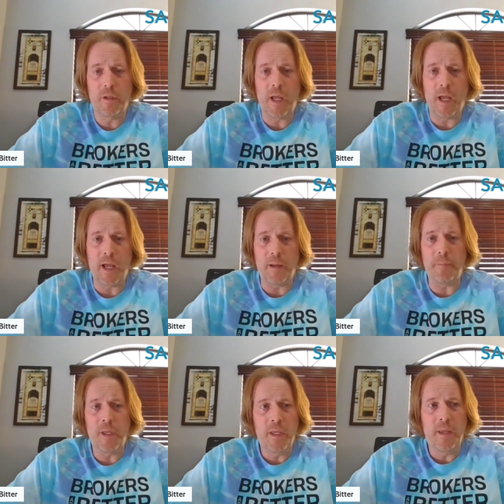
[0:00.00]

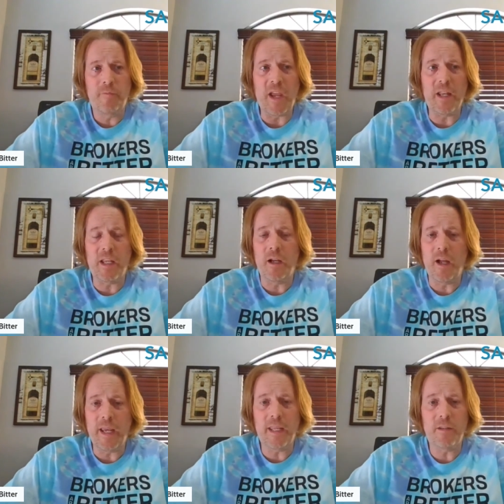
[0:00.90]
Um, got a
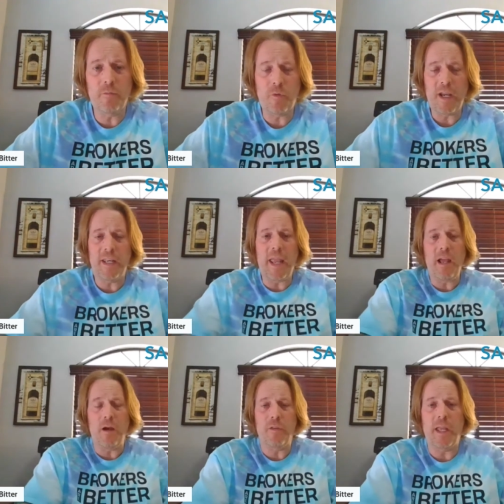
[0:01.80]
client right
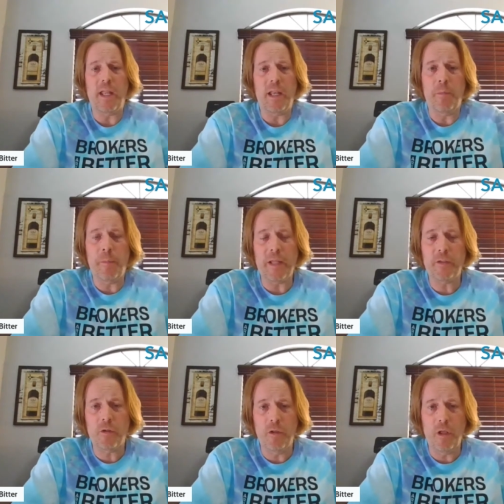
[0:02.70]
now that I'm about
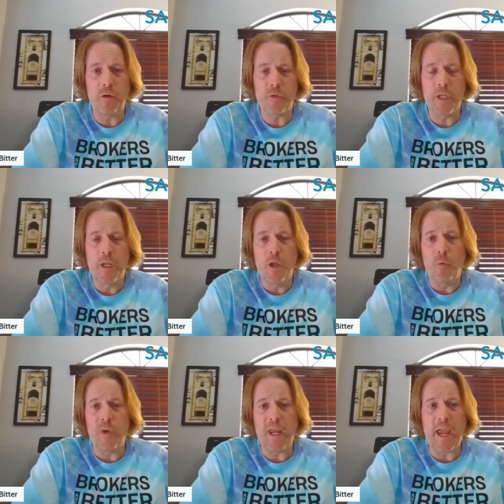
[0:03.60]
to close. We